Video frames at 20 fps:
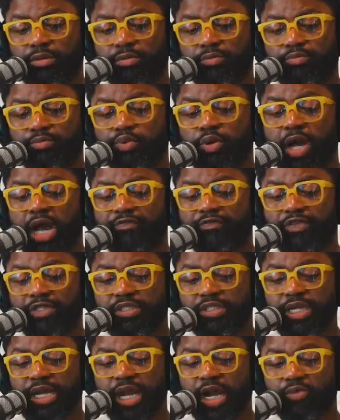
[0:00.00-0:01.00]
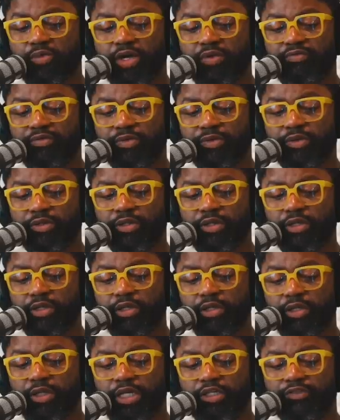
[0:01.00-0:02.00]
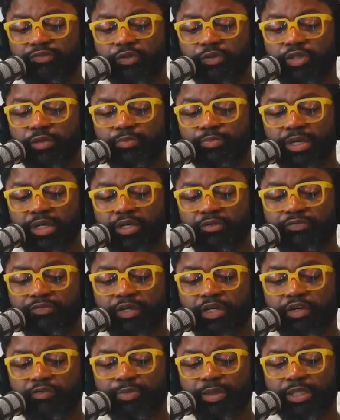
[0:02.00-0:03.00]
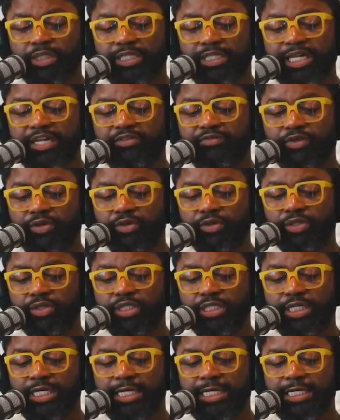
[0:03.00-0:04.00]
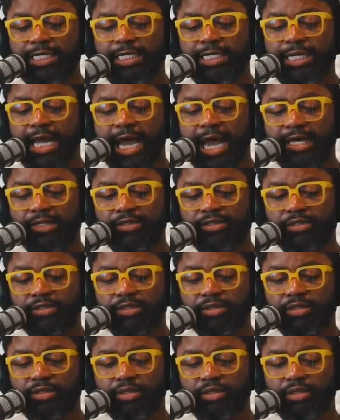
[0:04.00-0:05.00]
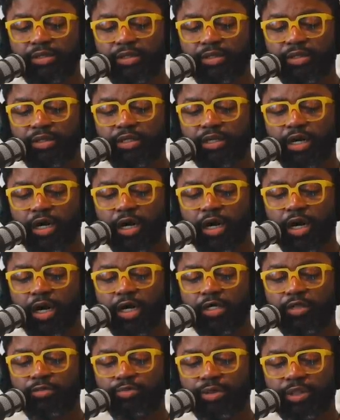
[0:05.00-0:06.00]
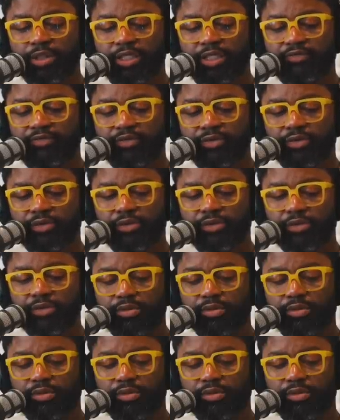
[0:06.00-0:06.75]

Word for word: Prophecy, however, is for the benefit of believers, not unbelievers.